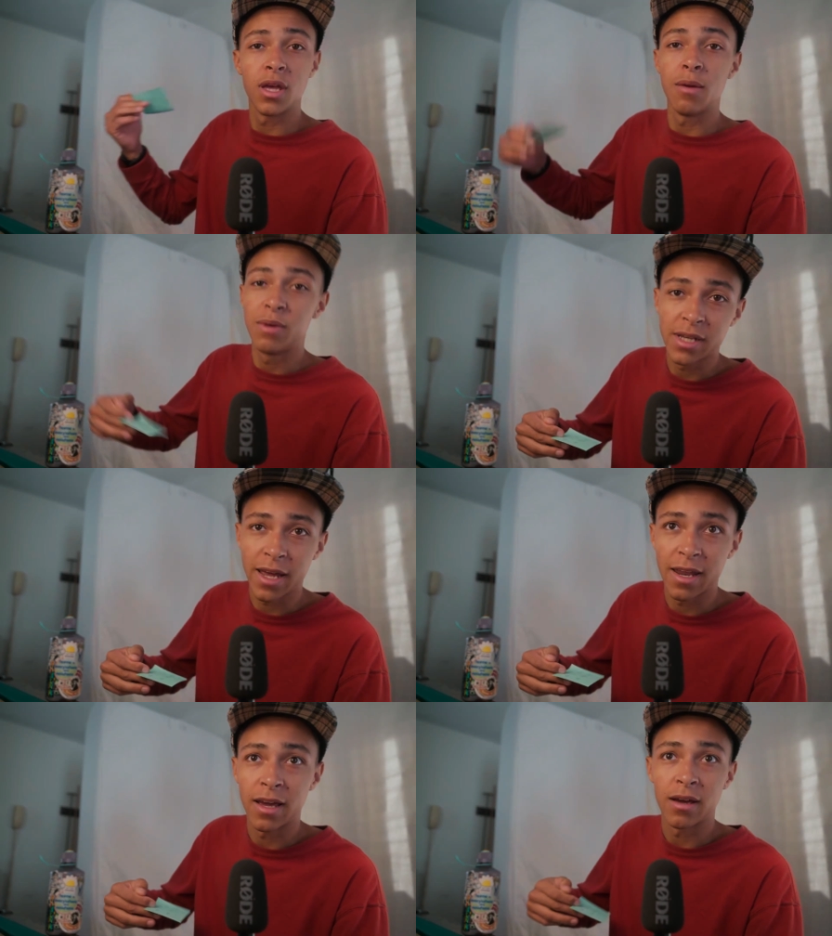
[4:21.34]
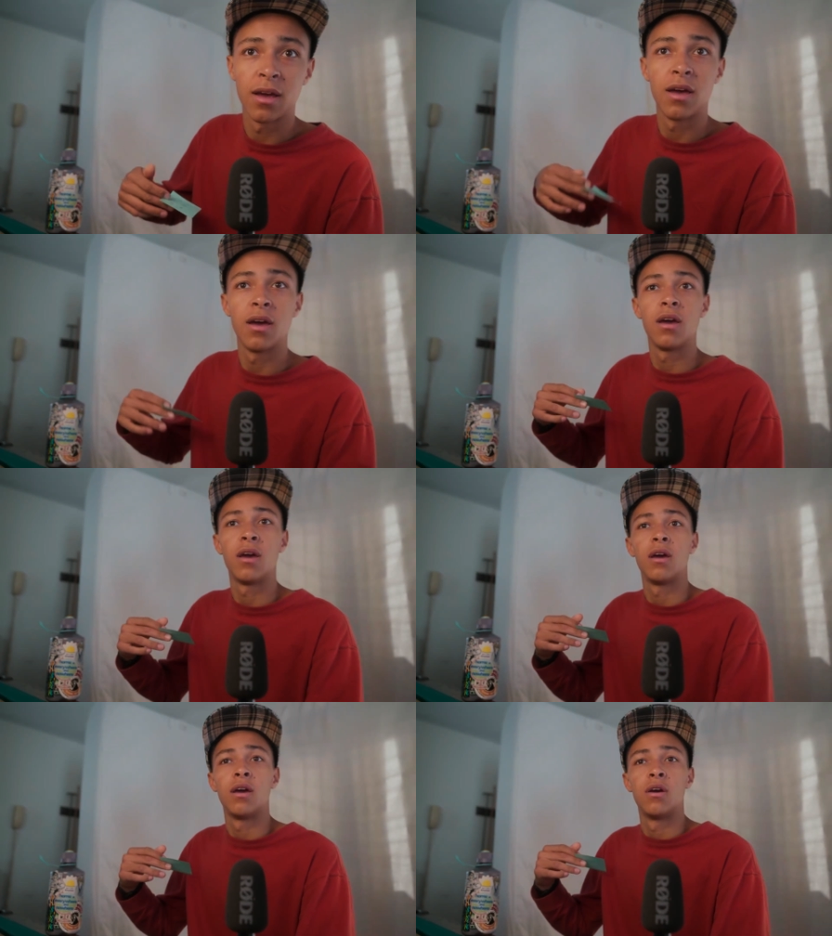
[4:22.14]
imitating
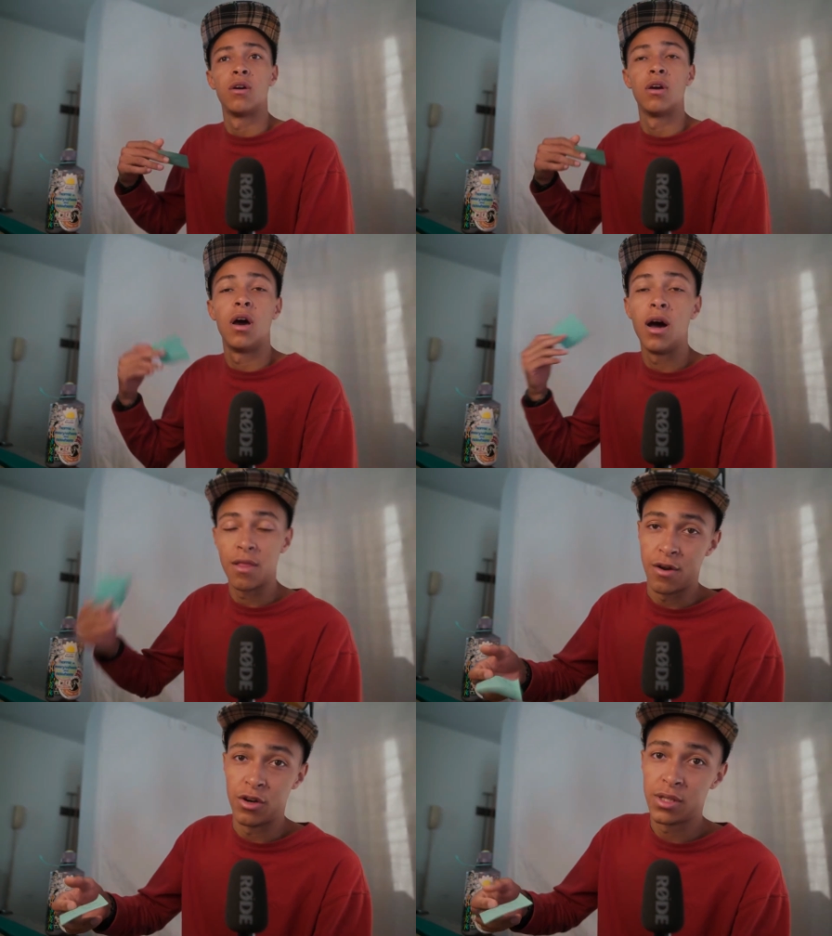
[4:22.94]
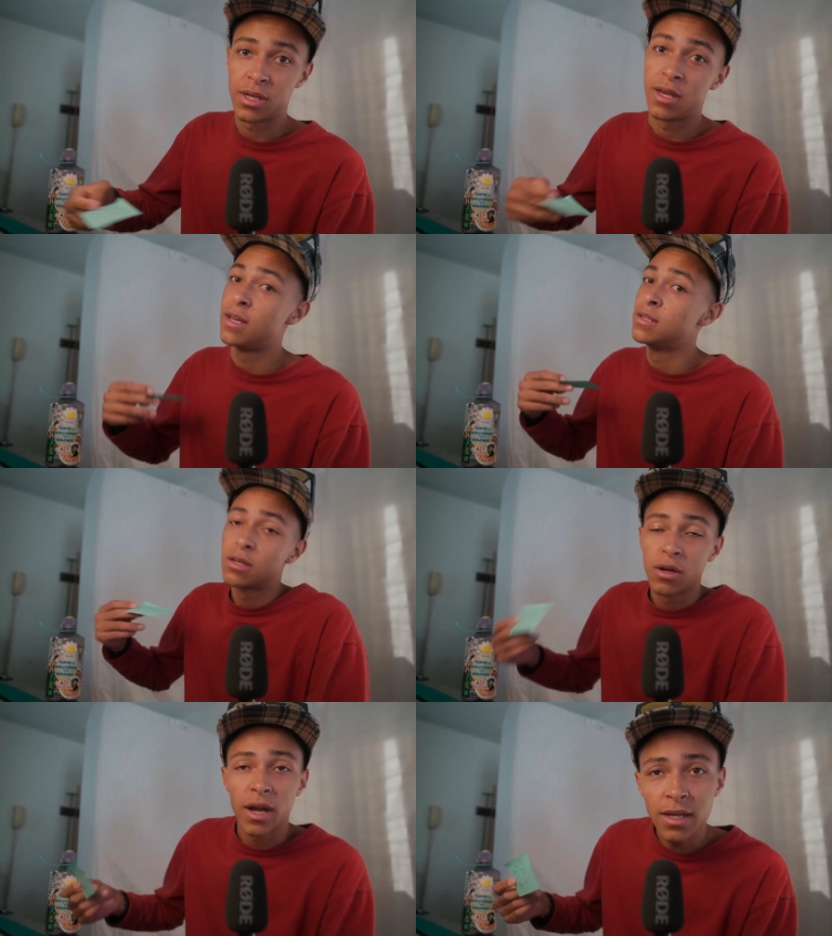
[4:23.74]
others is a
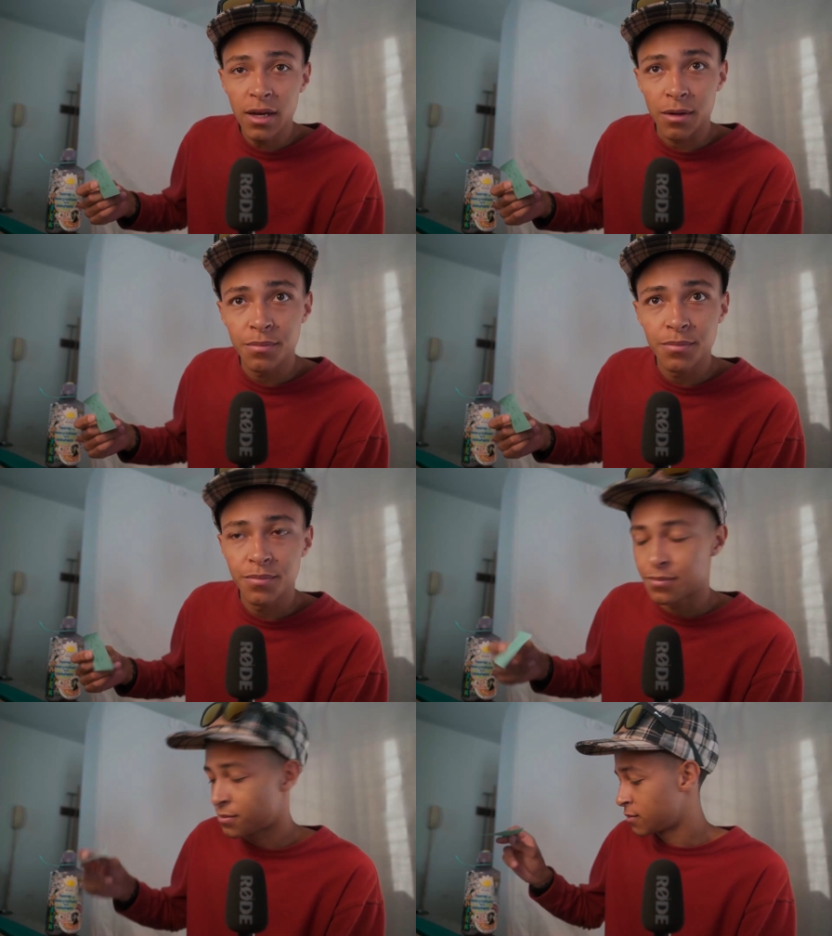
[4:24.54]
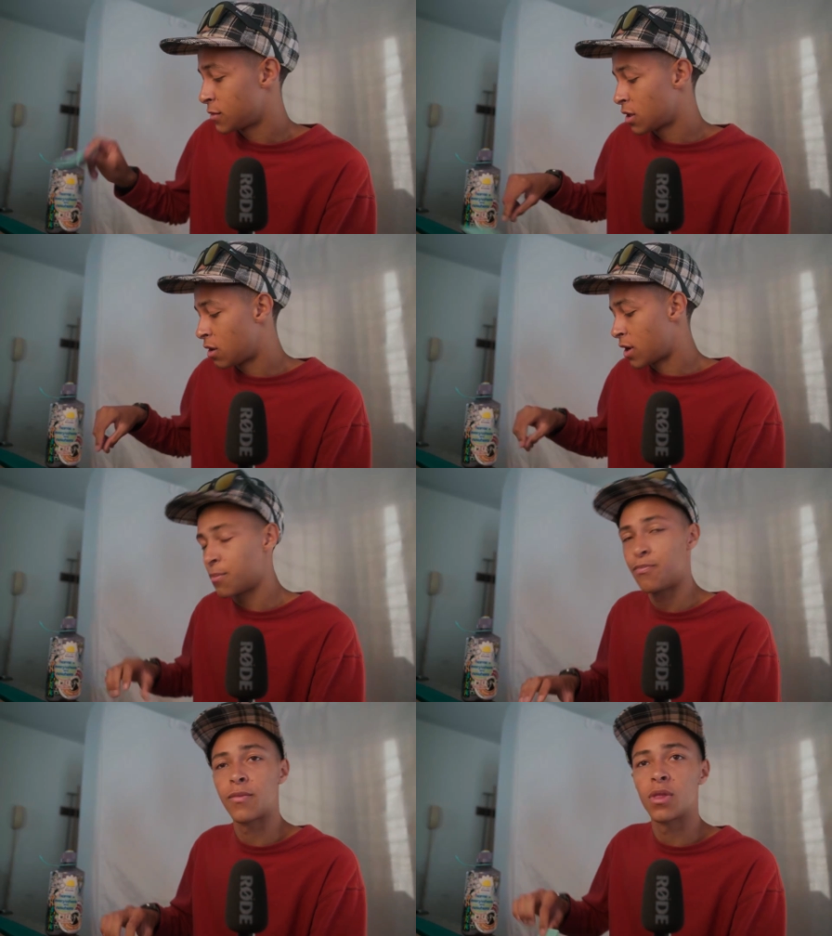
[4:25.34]
good idea. All right,
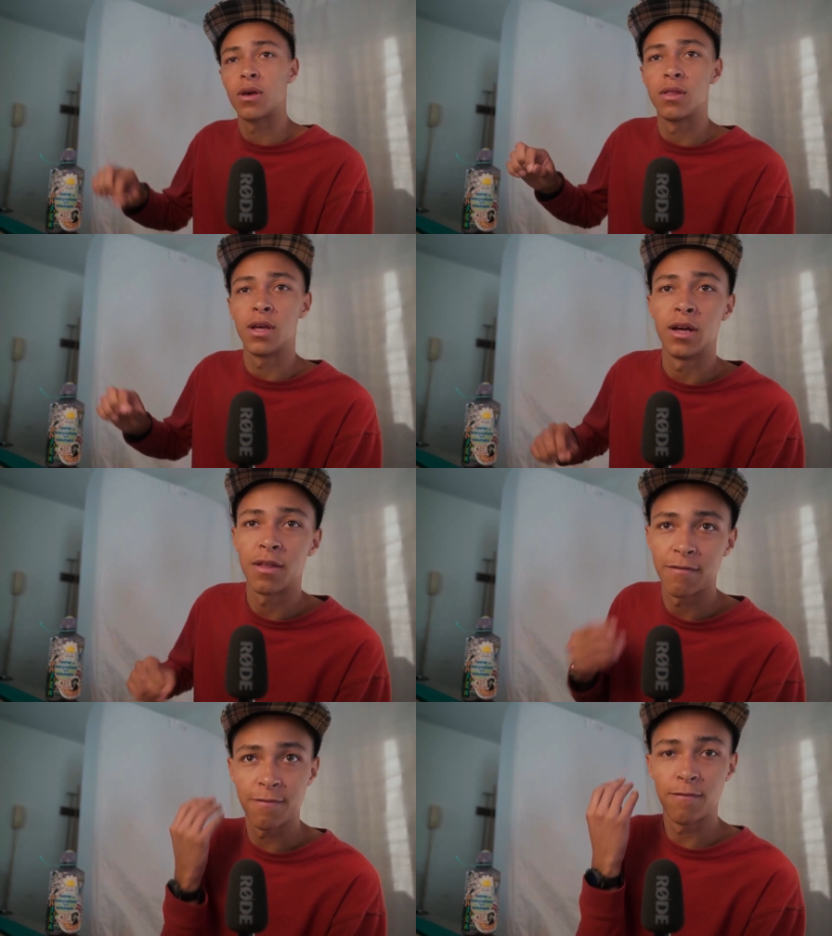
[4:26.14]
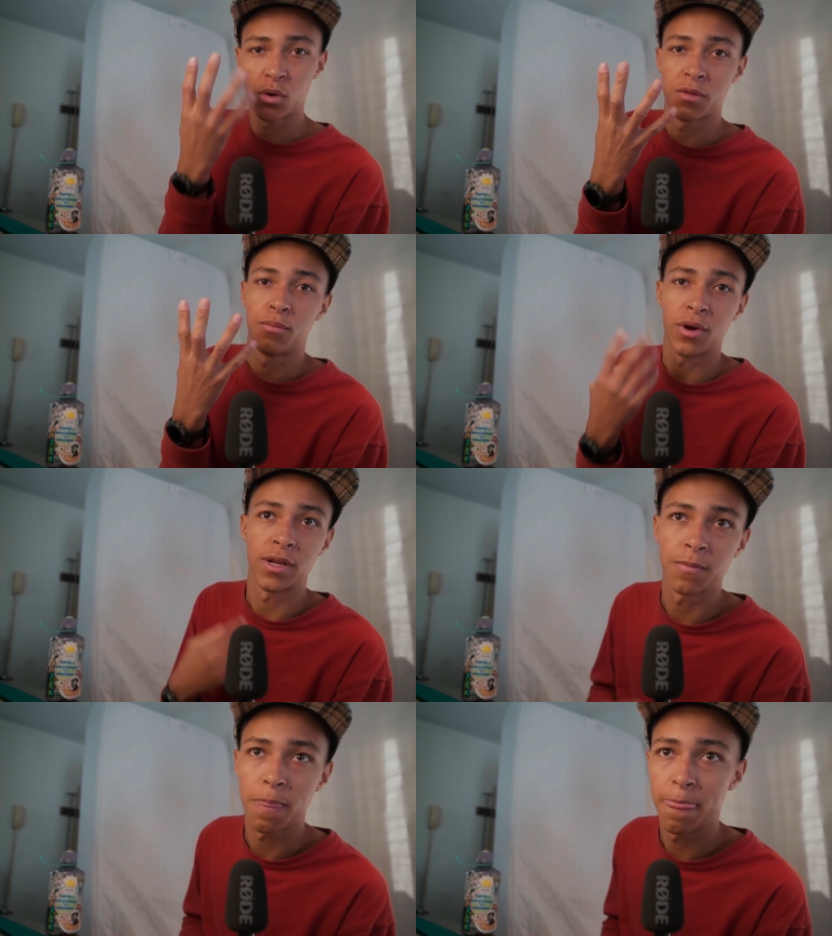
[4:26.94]
the 4th
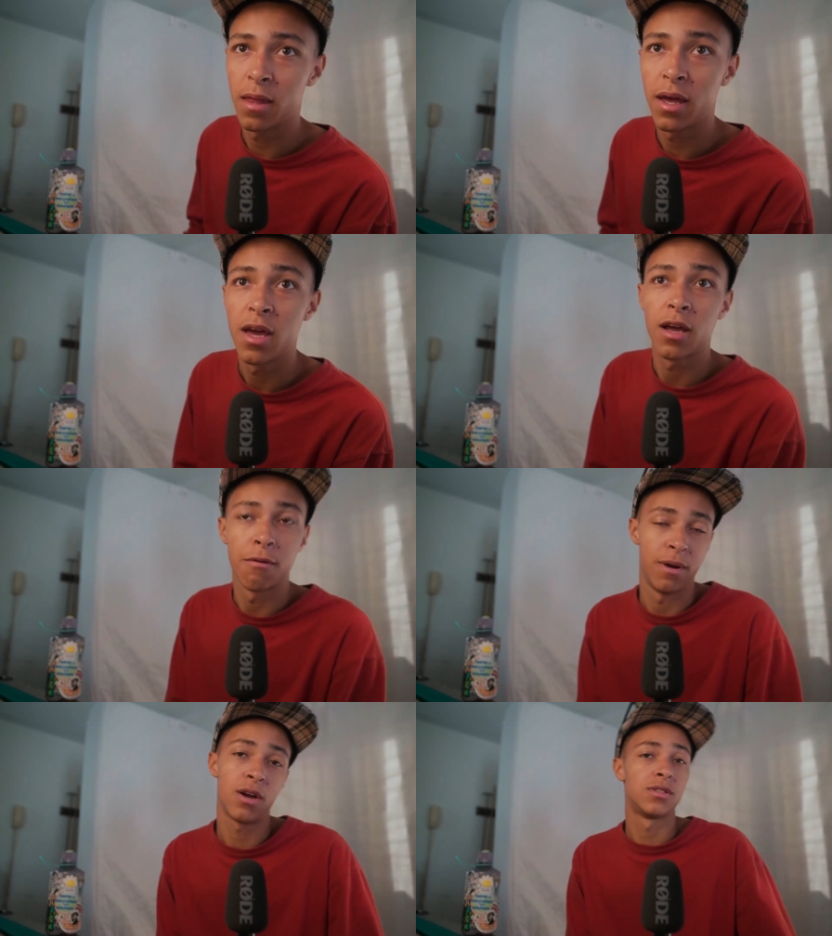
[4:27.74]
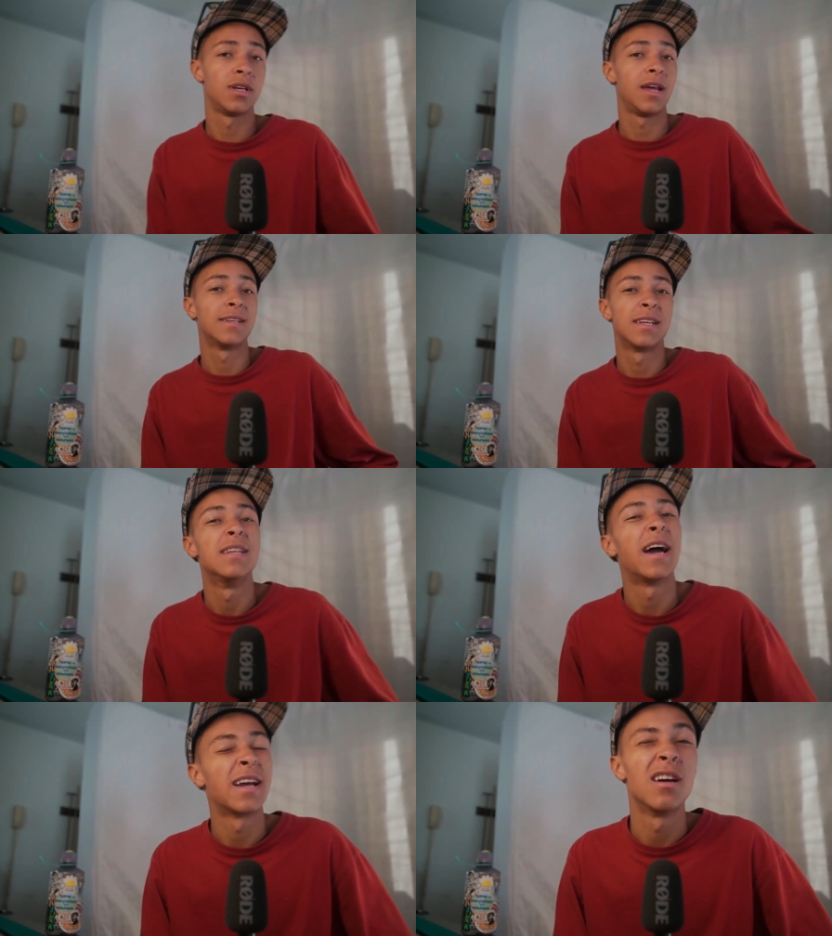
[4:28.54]
point, comparison as a
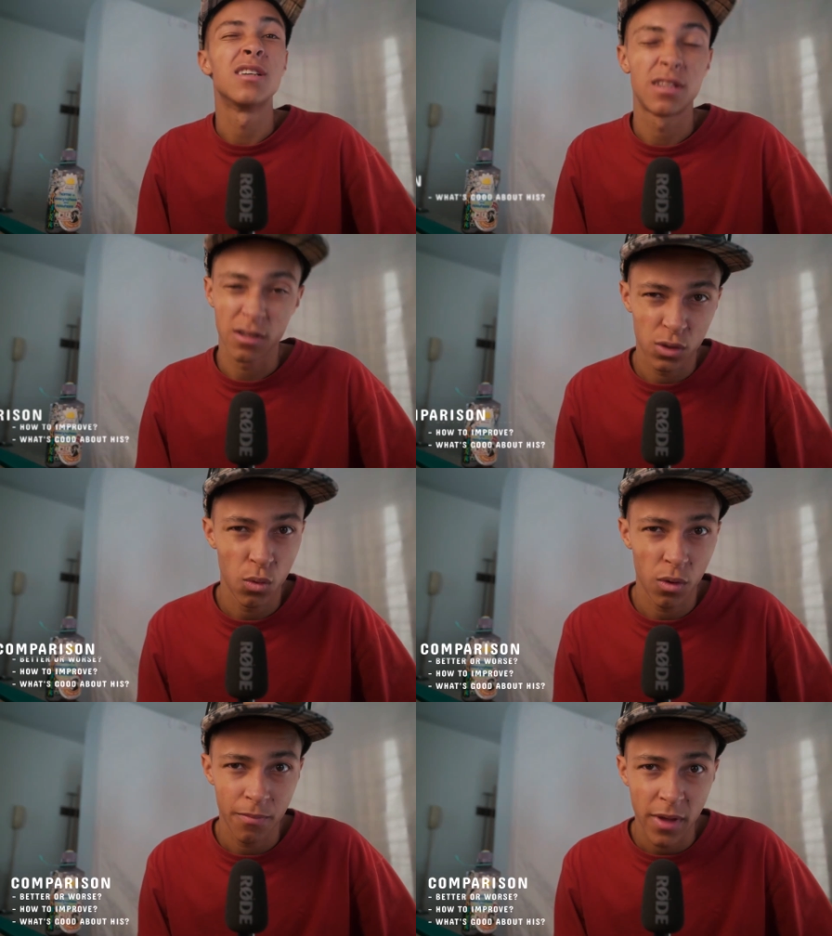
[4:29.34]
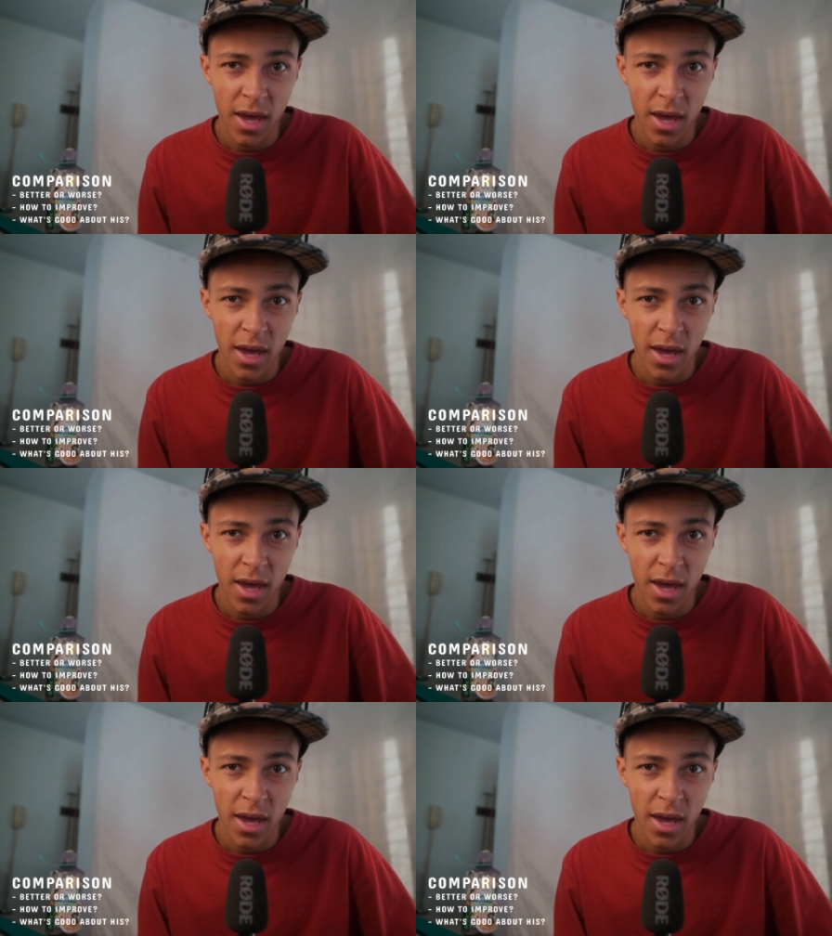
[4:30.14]
diagnostic tool.